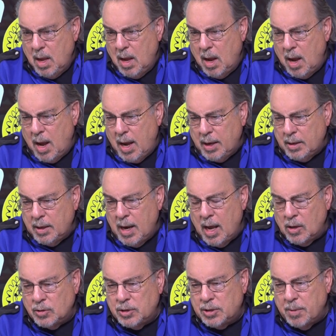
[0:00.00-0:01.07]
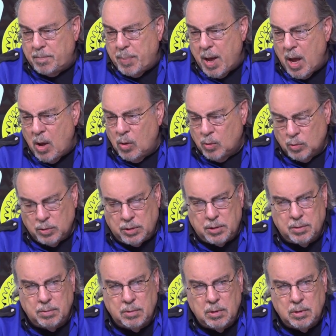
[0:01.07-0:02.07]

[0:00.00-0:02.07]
All right, now suppose